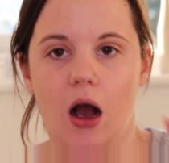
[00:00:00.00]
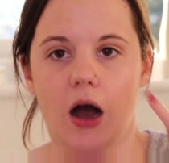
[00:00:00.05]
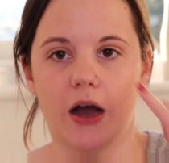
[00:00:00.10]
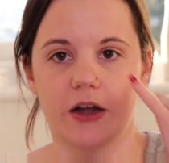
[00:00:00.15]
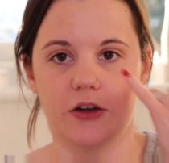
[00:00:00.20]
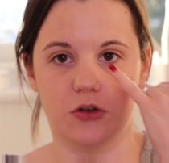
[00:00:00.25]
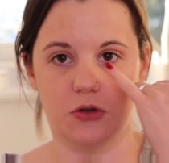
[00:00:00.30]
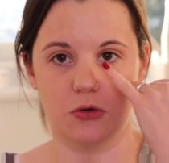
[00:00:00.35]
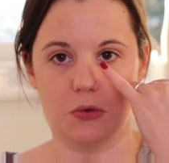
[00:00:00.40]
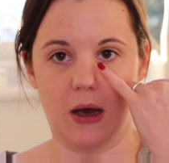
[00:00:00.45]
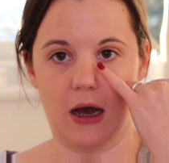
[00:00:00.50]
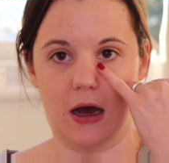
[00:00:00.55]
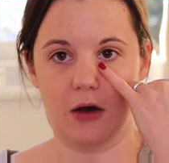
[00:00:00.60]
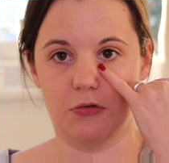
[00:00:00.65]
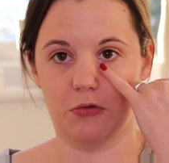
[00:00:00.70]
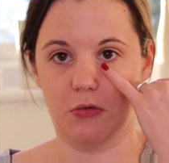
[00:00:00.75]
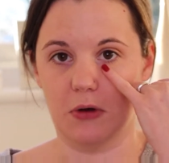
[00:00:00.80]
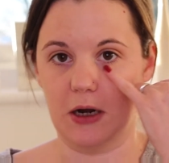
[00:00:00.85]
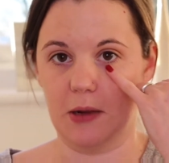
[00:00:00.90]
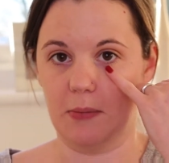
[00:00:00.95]
I do
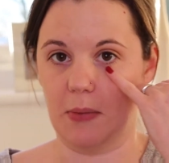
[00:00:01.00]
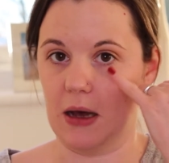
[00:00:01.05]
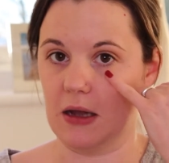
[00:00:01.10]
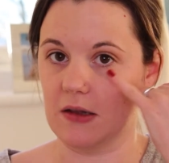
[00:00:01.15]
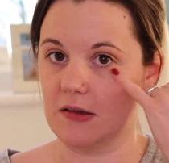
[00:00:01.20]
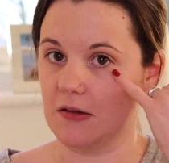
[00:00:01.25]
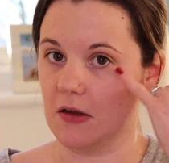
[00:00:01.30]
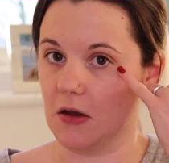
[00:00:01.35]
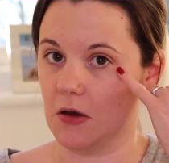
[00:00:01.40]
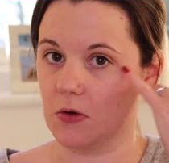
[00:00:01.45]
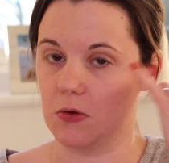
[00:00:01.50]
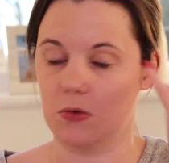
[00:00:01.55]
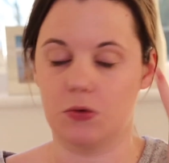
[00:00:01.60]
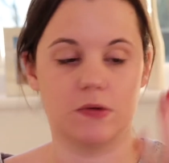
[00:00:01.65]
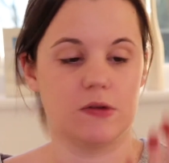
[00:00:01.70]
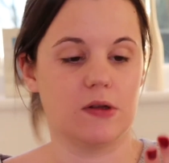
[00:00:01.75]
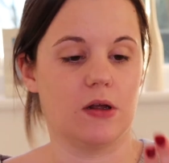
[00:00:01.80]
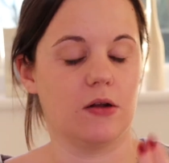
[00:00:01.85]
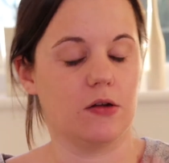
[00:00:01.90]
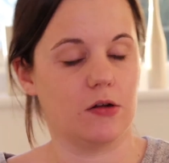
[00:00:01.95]
have really bad
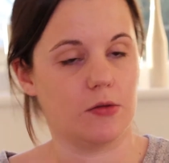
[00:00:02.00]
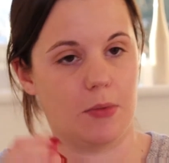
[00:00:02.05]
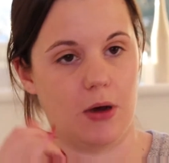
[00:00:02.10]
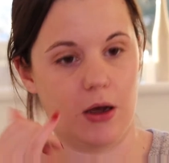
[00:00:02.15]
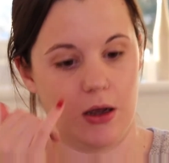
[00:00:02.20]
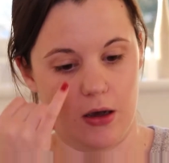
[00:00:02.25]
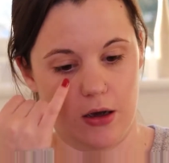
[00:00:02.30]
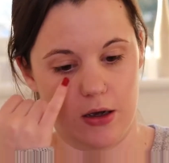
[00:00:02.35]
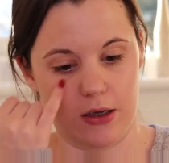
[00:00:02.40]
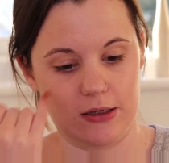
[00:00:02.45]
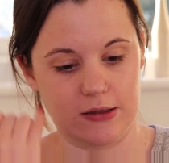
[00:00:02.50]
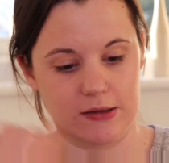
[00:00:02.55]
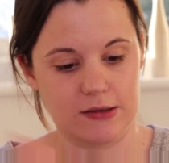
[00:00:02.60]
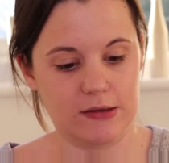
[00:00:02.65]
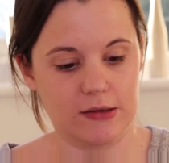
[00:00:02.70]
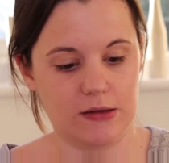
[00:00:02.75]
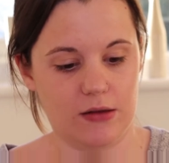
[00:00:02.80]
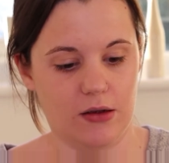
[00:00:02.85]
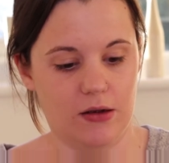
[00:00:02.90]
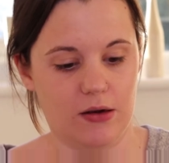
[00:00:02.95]
circles under my
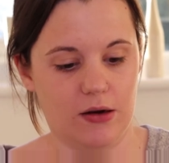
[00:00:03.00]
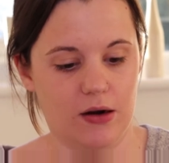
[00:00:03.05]
eyes,